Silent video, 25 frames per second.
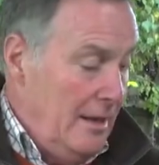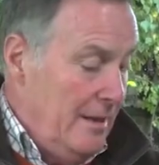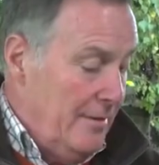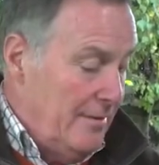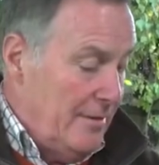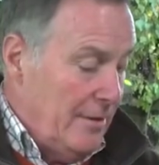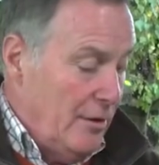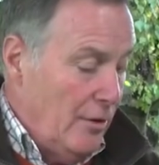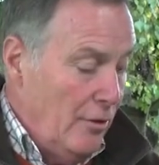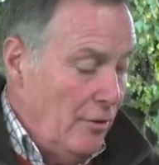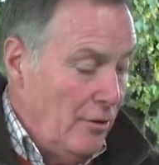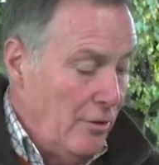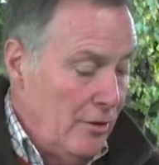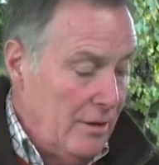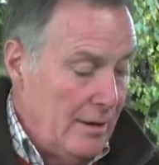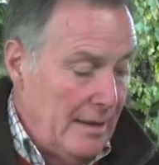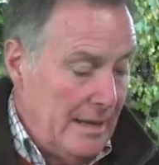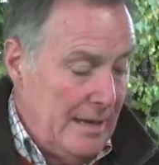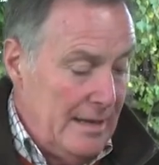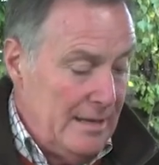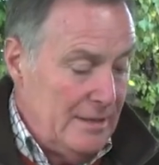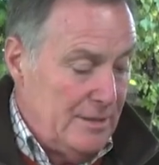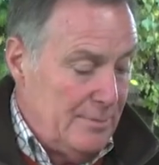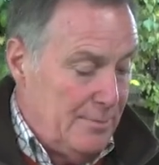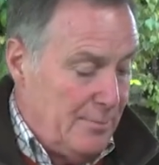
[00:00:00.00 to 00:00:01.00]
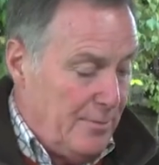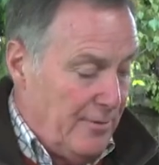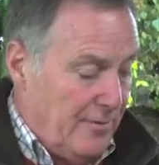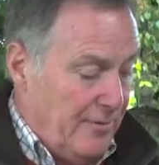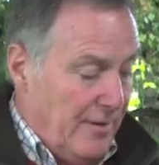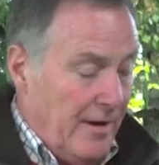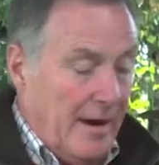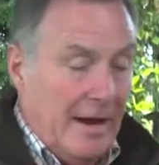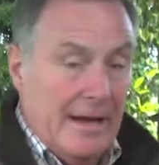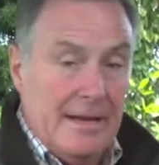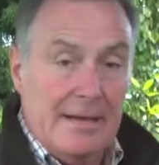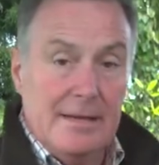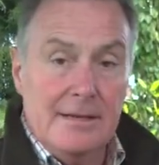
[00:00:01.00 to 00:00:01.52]
The oil is
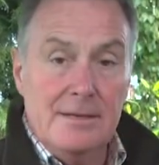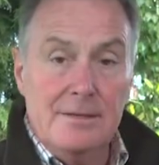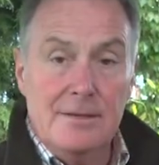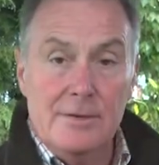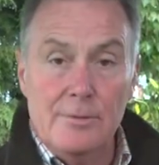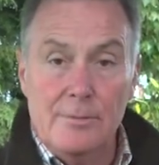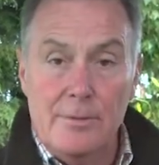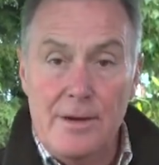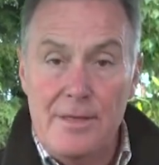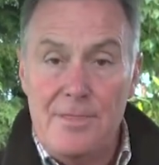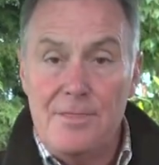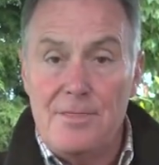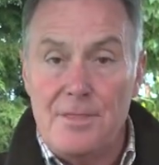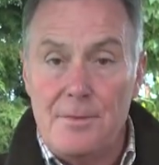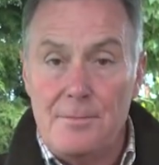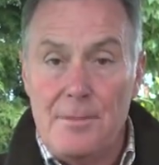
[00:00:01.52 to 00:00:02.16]
provided with the